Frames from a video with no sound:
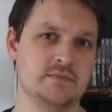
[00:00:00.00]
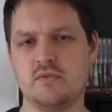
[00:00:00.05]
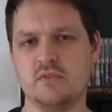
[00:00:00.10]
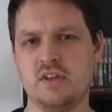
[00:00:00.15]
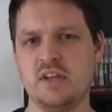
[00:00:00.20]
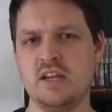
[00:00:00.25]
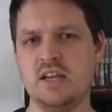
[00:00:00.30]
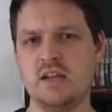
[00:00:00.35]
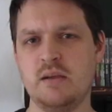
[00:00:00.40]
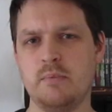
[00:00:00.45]

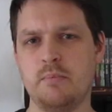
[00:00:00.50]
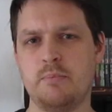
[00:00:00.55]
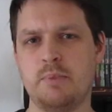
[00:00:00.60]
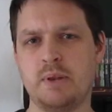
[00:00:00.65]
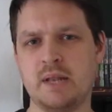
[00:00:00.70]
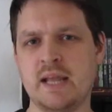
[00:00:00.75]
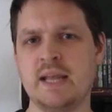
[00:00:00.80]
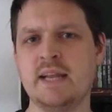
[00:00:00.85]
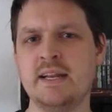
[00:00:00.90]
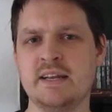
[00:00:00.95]
The
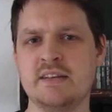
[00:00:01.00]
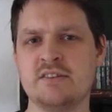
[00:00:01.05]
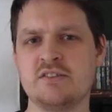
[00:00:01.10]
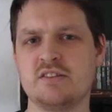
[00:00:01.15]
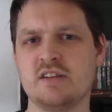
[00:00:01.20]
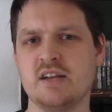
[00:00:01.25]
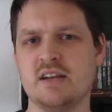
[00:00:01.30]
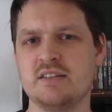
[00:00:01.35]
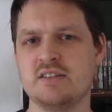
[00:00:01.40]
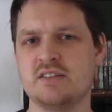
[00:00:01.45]

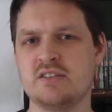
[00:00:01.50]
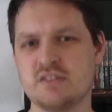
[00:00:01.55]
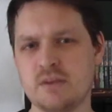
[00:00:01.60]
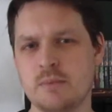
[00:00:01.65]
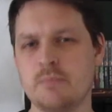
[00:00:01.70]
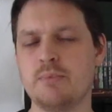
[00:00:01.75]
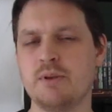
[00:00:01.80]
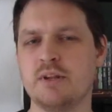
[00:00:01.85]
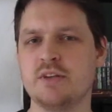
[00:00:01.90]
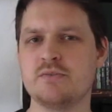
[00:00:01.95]
plainest and
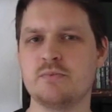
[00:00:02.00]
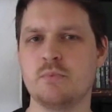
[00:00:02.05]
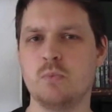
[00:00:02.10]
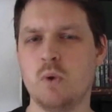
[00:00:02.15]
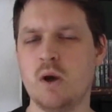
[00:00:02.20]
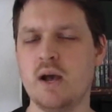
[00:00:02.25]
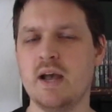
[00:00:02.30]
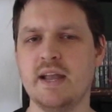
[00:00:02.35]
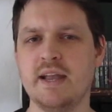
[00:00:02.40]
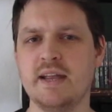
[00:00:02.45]
simplest
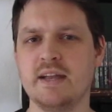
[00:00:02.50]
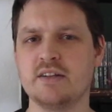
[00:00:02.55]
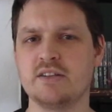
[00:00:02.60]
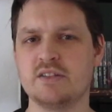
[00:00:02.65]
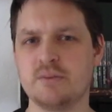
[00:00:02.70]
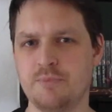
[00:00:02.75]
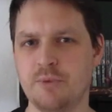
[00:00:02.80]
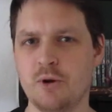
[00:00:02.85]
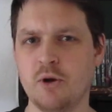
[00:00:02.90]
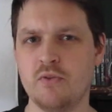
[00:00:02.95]
way
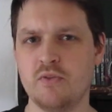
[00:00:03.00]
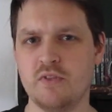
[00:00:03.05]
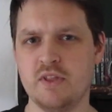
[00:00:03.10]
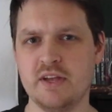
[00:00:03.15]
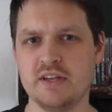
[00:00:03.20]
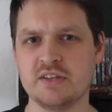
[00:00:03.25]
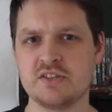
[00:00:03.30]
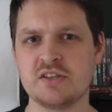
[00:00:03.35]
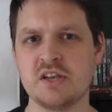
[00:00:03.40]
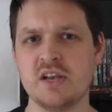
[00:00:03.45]
to put
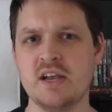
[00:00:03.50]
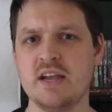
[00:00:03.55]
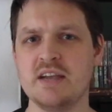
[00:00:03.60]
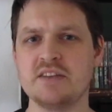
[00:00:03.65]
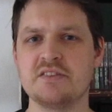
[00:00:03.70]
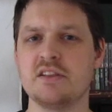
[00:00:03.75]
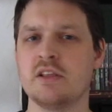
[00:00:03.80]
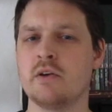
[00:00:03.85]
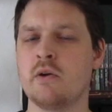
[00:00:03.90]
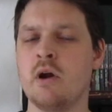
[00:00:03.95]
this
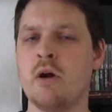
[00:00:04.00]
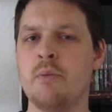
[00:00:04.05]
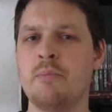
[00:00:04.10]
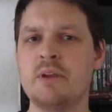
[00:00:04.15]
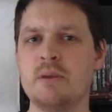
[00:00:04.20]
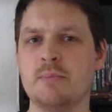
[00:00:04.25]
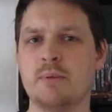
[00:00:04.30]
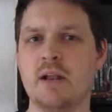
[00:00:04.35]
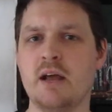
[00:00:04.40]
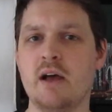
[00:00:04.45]
is that there are
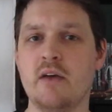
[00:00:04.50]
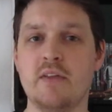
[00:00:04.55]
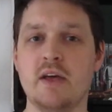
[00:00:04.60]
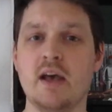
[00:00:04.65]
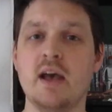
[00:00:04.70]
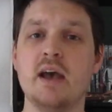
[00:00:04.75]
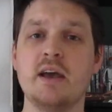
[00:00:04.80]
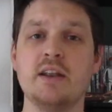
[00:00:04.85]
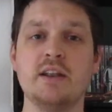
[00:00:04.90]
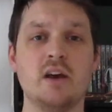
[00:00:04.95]
people out
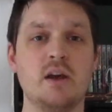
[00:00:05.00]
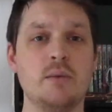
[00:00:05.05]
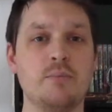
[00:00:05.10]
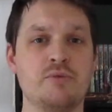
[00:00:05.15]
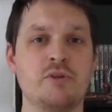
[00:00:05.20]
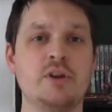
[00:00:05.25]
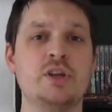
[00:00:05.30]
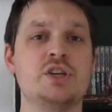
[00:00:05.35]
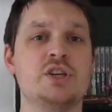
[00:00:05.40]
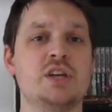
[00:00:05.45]
there, and I
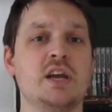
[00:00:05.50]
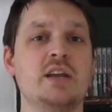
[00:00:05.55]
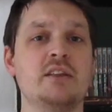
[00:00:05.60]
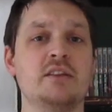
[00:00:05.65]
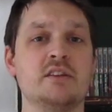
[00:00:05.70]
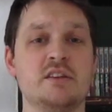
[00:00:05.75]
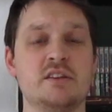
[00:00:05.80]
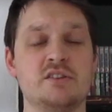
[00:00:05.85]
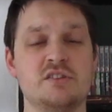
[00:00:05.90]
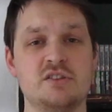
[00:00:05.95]
appreciate
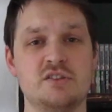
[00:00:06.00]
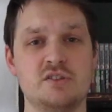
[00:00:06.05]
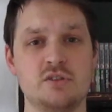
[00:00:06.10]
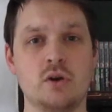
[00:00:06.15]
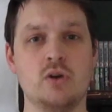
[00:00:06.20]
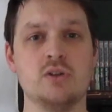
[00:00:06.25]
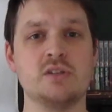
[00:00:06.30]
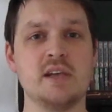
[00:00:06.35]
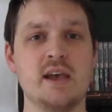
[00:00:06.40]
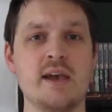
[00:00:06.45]
that this is
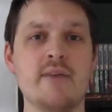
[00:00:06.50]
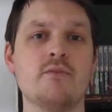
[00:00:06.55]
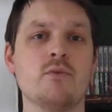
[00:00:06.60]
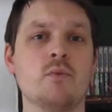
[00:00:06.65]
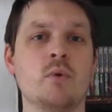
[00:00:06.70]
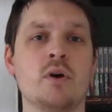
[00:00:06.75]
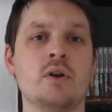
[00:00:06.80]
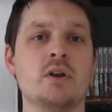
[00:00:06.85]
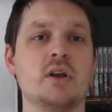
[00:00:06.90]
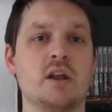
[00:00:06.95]
not
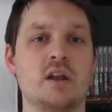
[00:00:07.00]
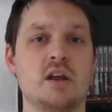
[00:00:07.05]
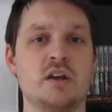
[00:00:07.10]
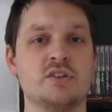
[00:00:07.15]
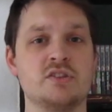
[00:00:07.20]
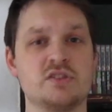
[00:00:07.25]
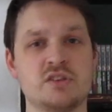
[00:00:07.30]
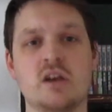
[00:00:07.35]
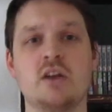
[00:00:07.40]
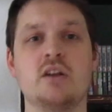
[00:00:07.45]
everyone, and I
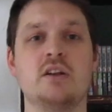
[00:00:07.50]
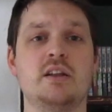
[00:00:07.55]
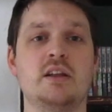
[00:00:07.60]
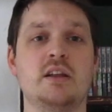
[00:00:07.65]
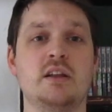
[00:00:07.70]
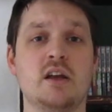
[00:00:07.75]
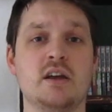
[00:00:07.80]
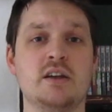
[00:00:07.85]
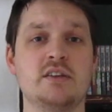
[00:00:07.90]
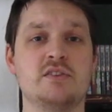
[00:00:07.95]
certainly
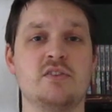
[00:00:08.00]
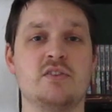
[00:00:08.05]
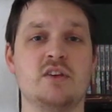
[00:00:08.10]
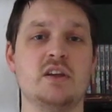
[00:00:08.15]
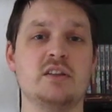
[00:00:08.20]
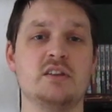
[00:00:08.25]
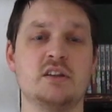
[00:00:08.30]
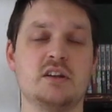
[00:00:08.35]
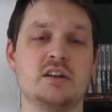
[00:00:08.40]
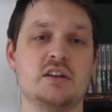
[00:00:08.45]
like to
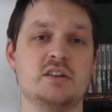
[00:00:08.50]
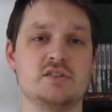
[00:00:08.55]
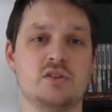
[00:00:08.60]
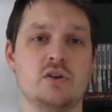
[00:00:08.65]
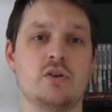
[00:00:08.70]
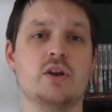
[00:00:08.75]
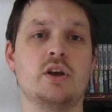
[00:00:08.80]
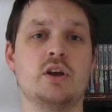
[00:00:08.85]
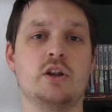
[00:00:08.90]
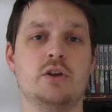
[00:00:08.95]
think that it is
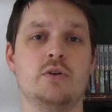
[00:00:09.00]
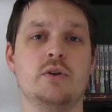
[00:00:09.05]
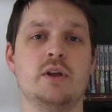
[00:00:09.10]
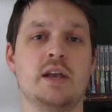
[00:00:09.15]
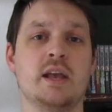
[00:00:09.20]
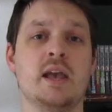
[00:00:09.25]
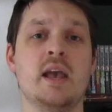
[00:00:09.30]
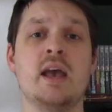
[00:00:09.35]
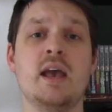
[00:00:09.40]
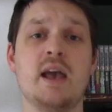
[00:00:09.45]
not
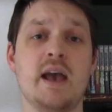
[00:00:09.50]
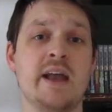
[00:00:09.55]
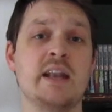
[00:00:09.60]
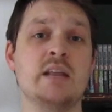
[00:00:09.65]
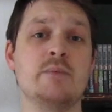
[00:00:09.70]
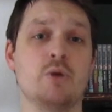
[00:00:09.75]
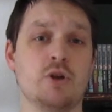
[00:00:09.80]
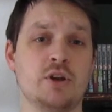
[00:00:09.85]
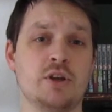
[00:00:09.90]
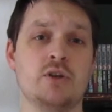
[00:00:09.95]
including
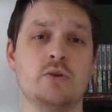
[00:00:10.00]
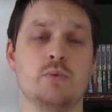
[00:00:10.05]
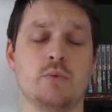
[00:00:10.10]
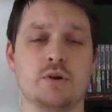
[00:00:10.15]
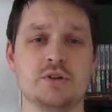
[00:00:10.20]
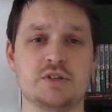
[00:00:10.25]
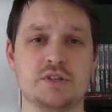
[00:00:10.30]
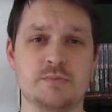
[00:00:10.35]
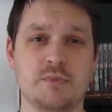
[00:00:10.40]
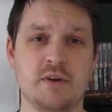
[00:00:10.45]
anybody who
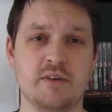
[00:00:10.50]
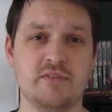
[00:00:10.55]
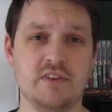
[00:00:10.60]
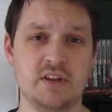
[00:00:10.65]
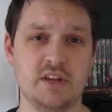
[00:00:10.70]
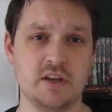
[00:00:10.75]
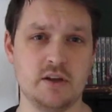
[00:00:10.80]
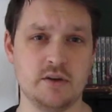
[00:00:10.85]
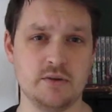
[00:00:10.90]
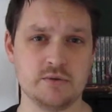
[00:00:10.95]
watches my
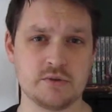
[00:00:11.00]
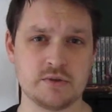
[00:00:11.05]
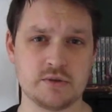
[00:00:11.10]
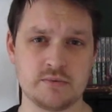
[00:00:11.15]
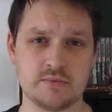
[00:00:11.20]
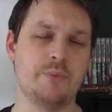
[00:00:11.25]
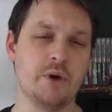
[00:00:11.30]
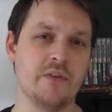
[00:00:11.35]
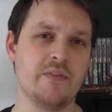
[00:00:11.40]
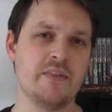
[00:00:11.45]

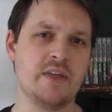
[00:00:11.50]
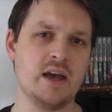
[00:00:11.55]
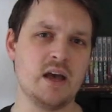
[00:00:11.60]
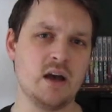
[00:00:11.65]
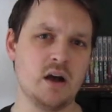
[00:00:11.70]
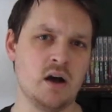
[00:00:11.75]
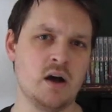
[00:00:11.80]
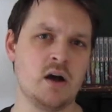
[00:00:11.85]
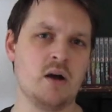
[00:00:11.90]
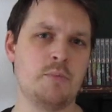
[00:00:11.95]
videos, but
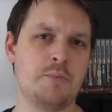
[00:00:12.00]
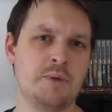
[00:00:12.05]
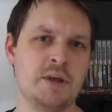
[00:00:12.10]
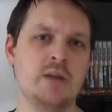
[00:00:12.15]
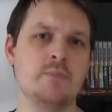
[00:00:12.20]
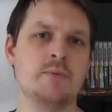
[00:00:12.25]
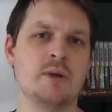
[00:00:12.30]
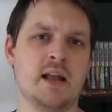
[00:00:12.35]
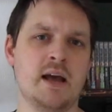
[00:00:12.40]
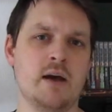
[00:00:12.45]
there are
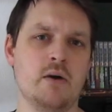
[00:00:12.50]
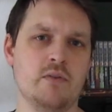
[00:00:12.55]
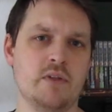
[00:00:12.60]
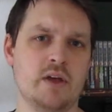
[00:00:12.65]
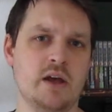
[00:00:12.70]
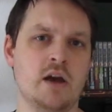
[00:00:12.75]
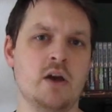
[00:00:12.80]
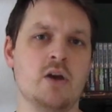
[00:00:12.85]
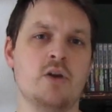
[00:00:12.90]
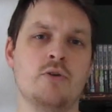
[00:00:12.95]
people out
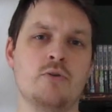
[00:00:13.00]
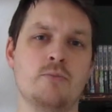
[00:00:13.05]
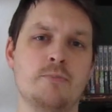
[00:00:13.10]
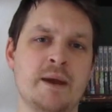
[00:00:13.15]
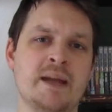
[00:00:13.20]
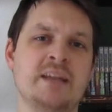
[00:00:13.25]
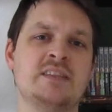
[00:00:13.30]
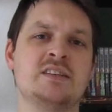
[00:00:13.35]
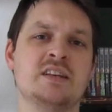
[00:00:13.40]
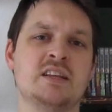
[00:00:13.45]
there who
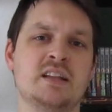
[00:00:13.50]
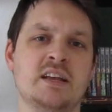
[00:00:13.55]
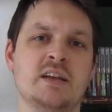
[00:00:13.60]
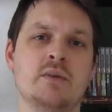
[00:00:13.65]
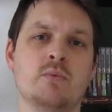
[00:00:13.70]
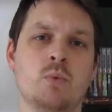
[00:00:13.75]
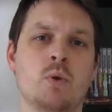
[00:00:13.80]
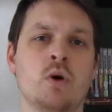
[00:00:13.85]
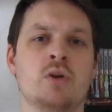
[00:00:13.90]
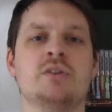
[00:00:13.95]

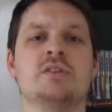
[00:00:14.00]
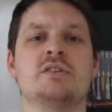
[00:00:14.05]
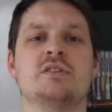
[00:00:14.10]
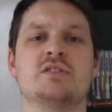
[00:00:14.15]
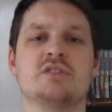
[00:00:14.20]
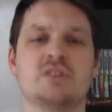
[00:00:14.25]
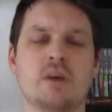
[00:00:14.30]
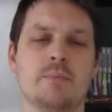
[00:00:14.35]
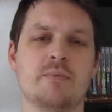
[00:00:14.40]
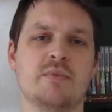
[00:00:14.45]
basically want
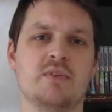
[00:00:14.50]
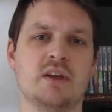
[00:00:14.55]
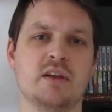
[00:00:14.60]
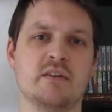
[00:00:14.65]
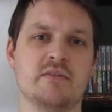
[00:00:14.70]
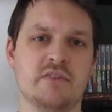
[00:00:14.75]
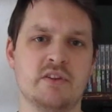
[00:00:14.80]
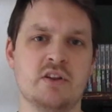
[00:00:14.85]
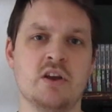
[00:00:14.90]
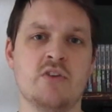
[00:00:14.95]
something
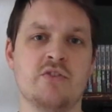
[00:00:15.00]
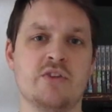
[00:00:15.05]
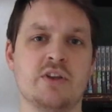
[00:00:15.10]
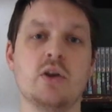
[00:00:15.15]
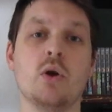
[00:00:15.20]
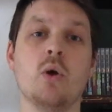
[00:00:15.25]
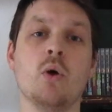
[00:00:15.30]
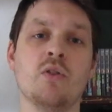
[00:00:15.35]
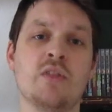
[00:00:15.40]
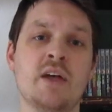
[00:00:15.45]
for
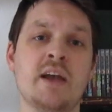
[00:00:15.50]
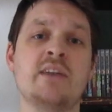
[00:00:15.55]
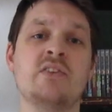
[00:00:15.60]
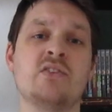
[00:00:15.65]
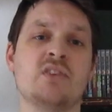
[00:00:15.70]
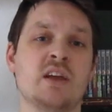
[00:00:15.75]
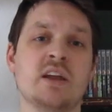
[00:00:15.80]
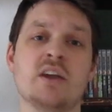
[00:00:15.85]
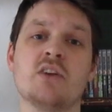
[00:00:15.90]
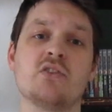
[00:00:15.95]
nothing, or they
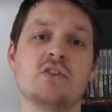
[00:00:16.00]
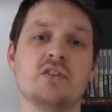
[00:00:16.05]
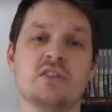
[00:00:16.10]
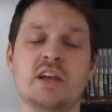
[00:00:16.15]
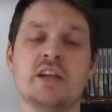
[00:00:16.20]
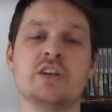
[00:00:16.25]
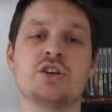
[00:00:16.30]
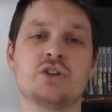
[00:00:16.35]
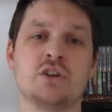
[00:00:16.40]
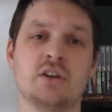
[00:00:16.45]
think that
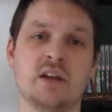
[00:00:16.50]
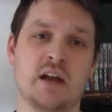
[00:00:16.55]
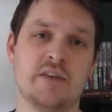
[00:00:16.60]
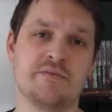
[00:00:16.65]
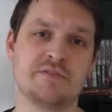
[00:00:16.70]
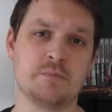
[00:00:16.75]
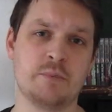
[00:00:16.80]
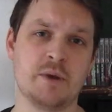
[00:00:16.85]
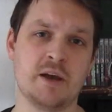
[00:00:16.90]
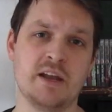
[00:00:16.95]
they shouldn't have
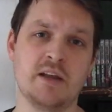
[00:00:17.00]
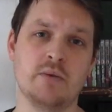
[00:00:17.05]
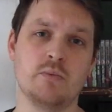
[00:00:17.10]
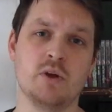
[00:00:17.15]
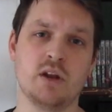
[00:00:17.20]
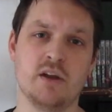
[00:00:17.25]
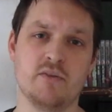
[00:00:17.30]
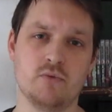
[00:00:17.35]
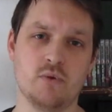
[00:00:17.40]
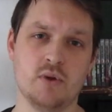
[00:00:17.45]
to pay
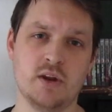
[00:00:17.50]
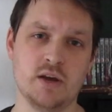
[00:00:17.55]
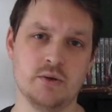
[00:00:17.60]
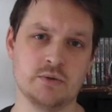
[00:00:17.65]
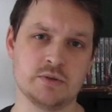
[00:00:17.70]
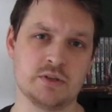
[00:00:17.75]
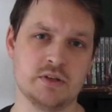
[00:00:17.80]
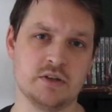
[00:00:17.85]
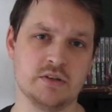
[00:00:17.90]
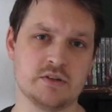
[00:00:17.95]
what everyone
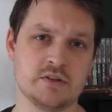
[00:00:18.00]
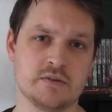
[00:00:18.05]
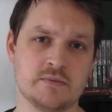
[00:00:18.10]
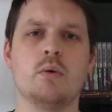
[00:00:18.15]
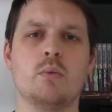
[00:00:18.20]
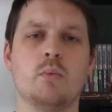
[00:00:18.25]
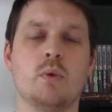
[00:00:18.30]
else does.